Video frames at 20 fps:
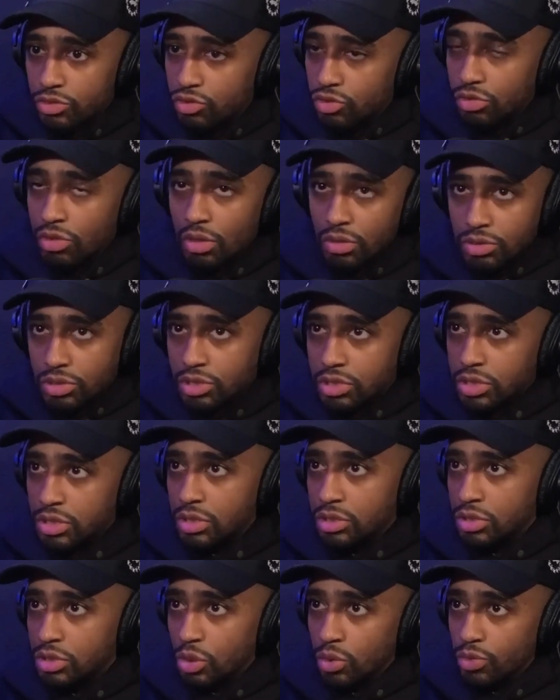Those
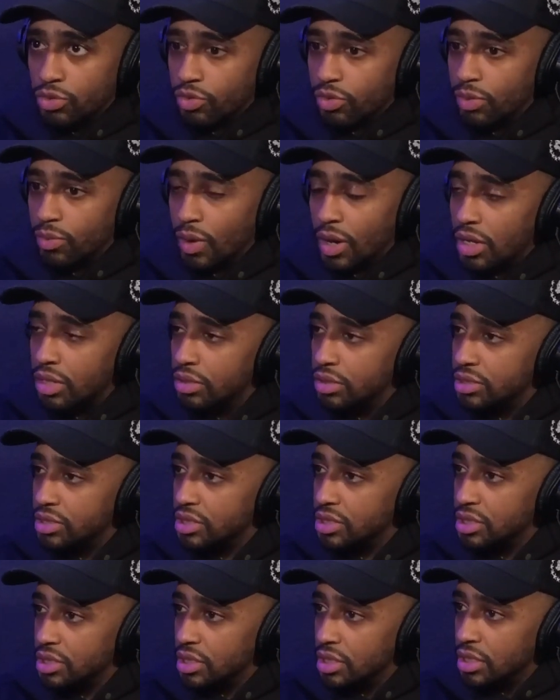2 or 3
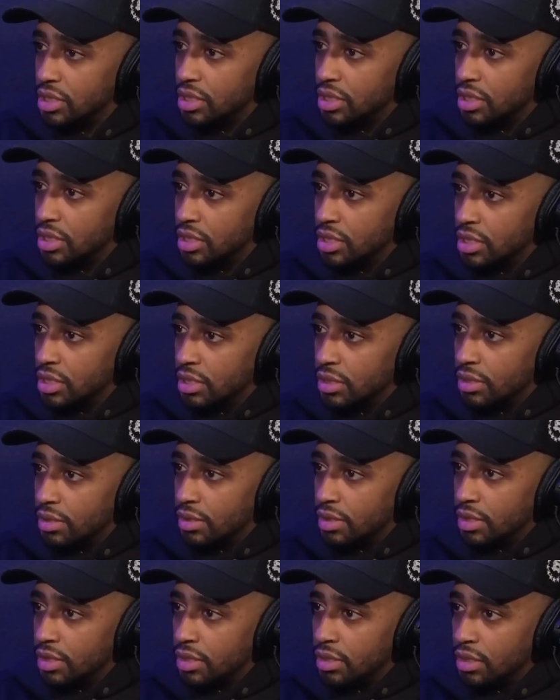words,
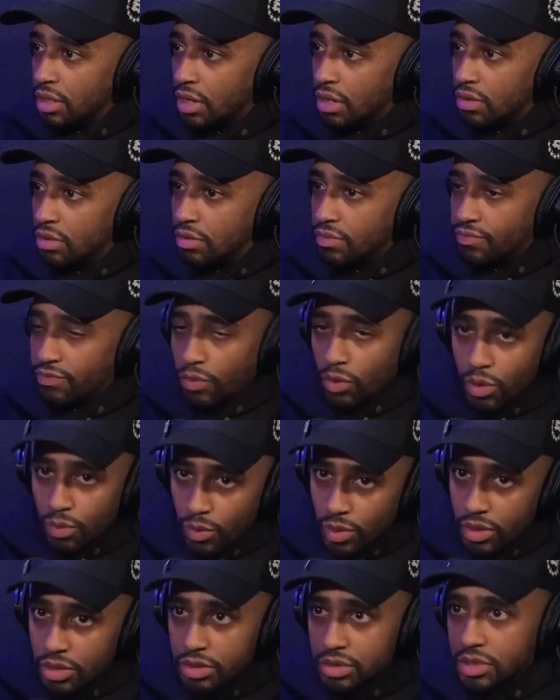you know, 4
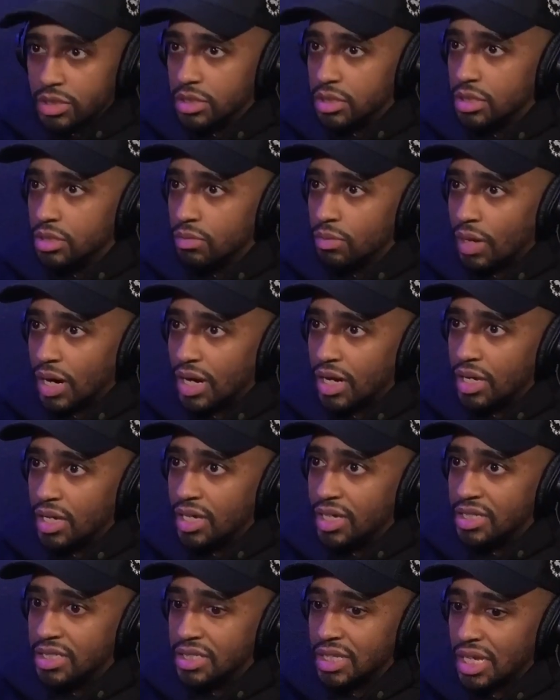words, right?
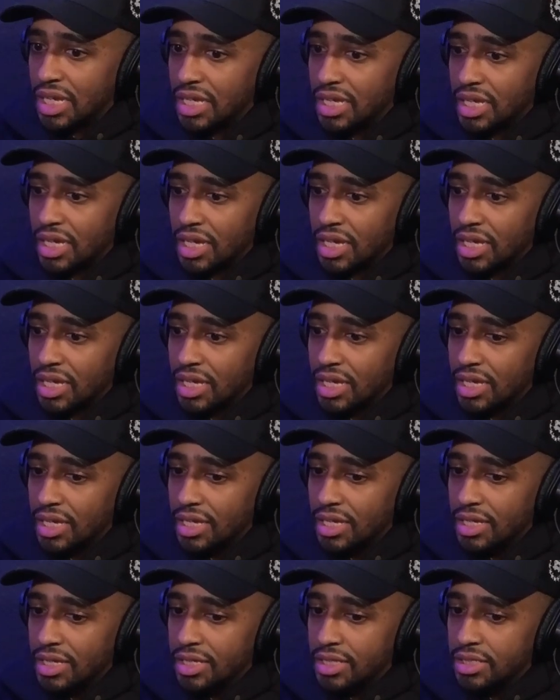It's like
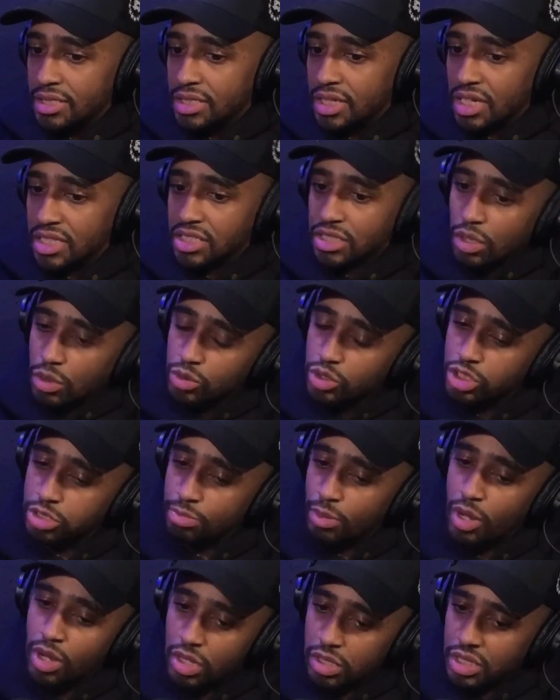just those
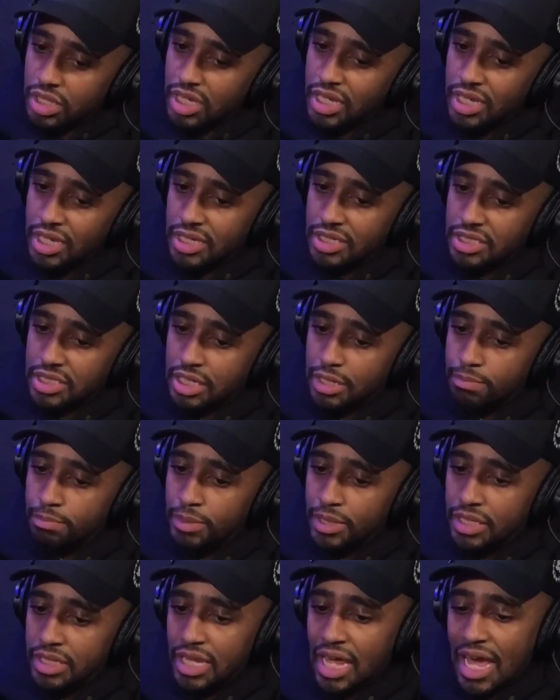small things could
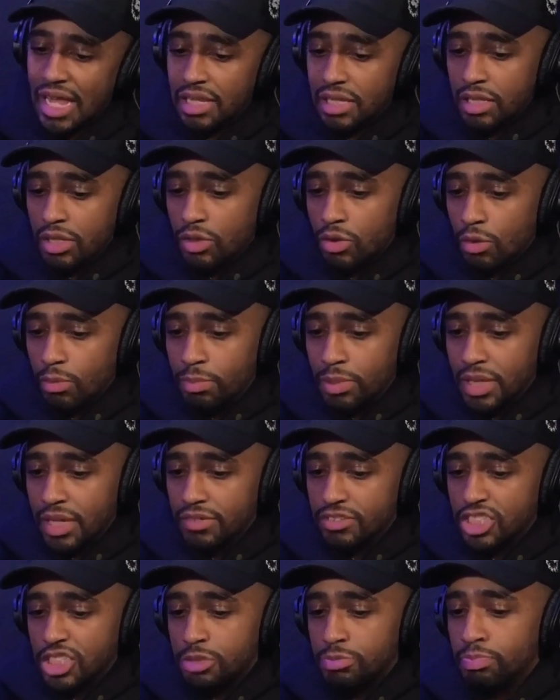be that little bit
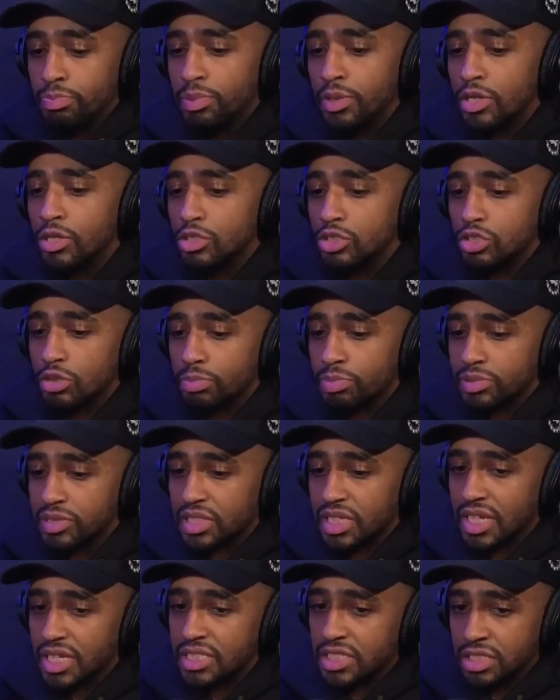of spiritual
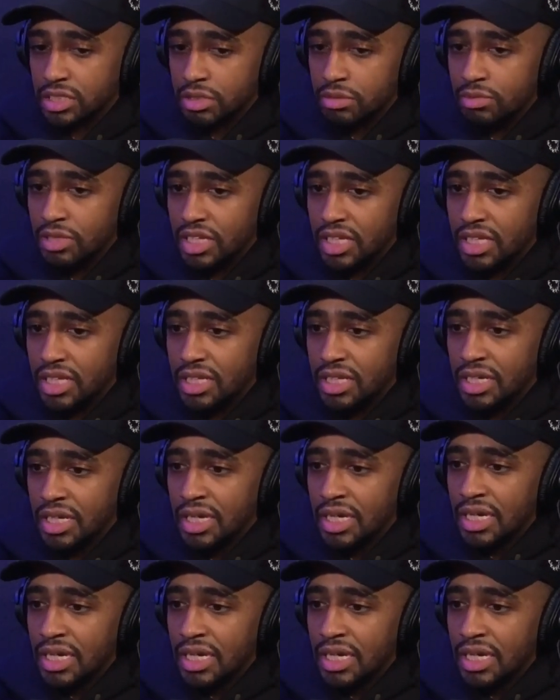protection you need